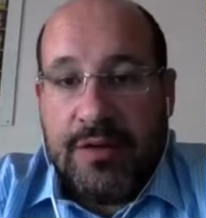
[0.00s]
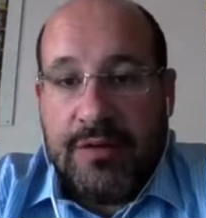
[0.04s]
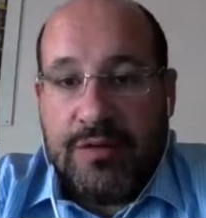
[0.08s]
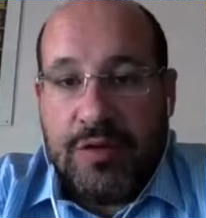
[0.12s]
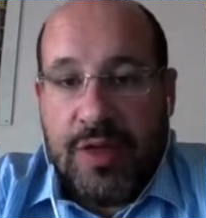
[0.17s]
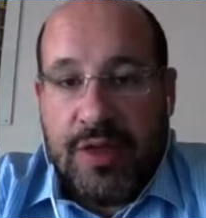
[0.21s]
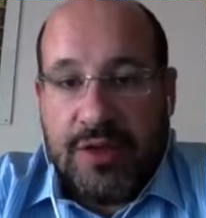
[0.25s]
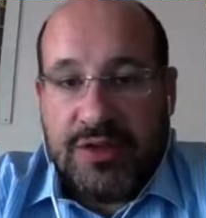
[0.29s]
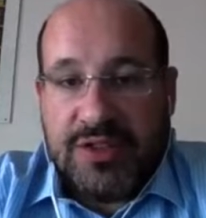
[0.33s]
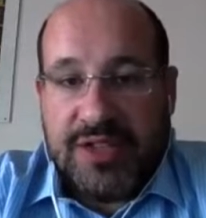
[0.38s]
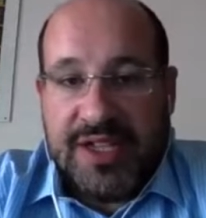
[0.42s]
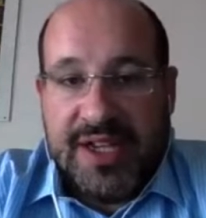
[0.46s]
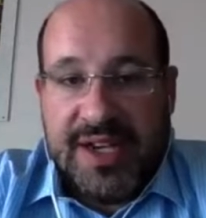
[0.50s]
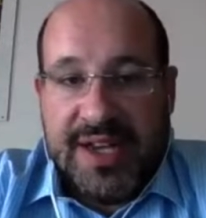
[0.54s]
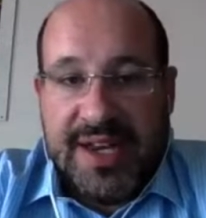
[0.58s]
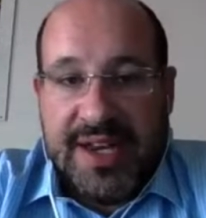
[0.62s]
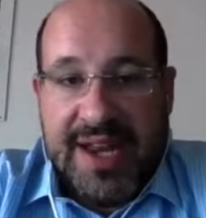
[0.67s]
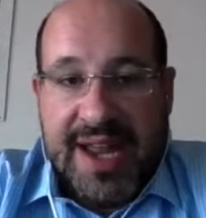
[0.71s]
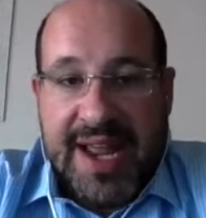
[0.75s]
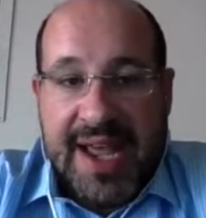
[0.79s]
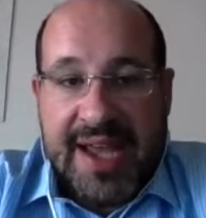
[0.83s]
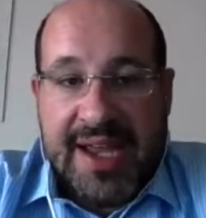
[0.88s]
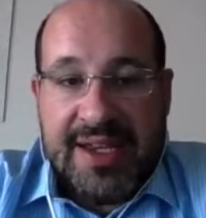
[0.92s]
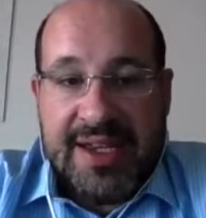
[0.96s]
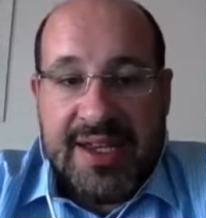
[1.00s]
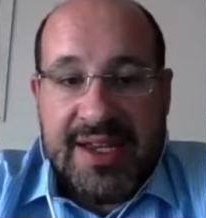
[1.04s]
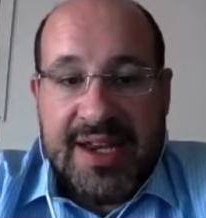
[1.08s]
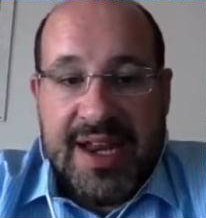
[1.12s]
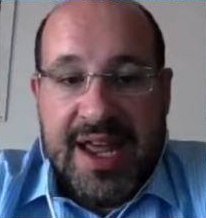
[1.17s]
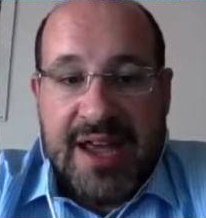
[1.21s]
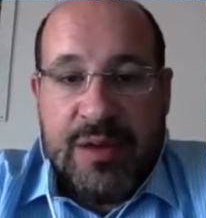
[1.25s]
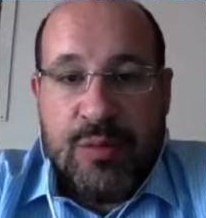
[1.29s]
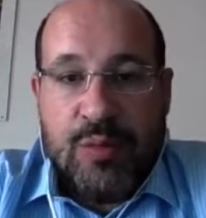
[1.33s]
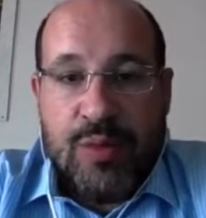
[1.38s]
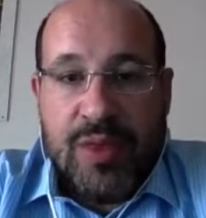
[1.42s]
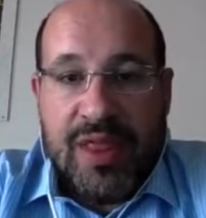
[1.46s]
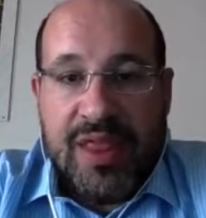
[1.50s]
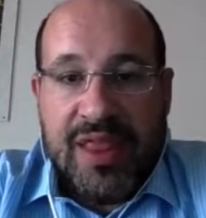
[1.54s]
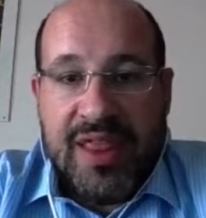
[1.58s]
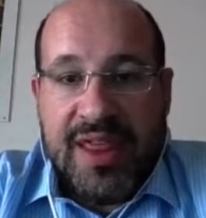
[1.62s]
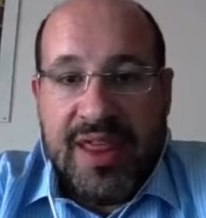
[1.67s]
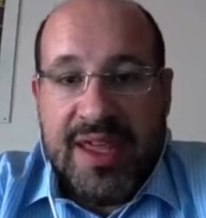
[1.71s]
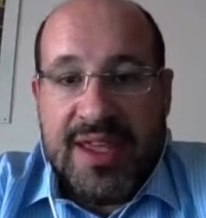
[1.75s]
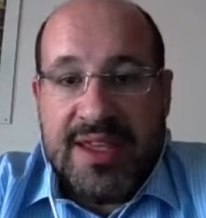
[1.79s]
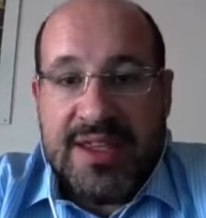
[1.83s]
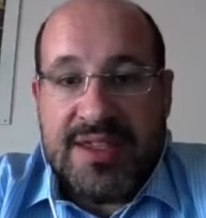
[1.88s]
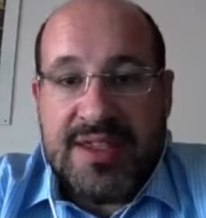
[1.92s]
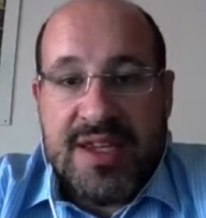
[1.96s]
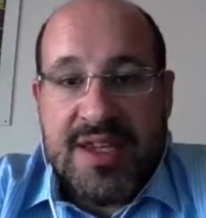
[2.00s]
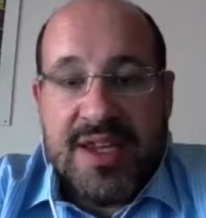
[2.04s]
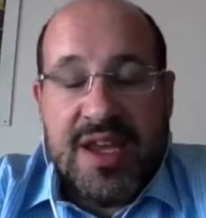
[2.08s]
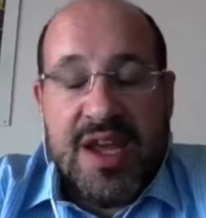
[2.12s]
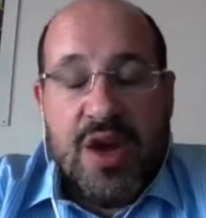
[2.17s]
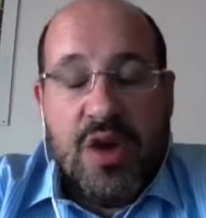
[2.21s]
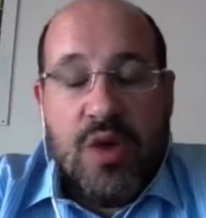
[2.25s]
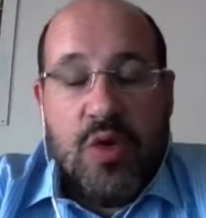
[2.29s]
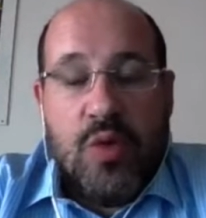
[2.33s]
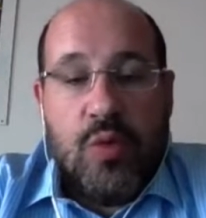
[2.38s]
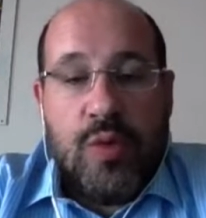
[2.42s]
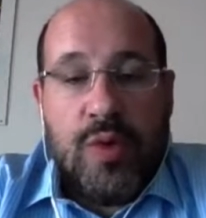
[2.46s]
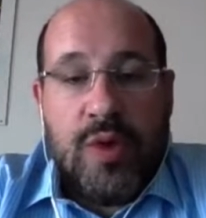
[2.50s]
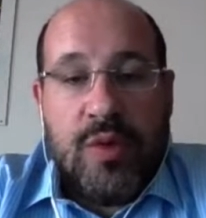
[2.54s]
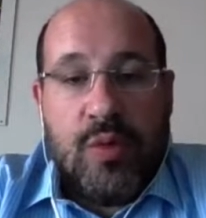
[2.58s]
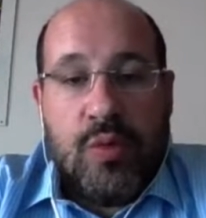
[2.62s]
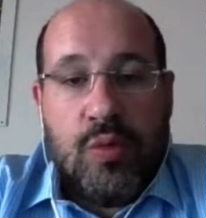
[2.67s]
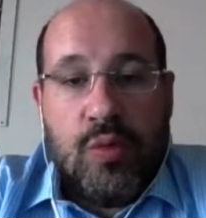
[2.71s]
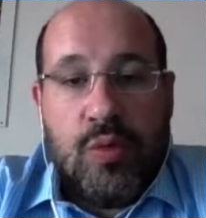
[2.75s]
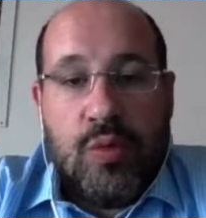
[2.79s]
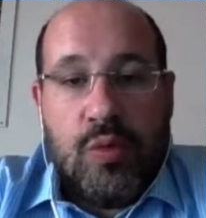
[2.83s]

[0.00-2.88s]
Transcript: 2019, and with this we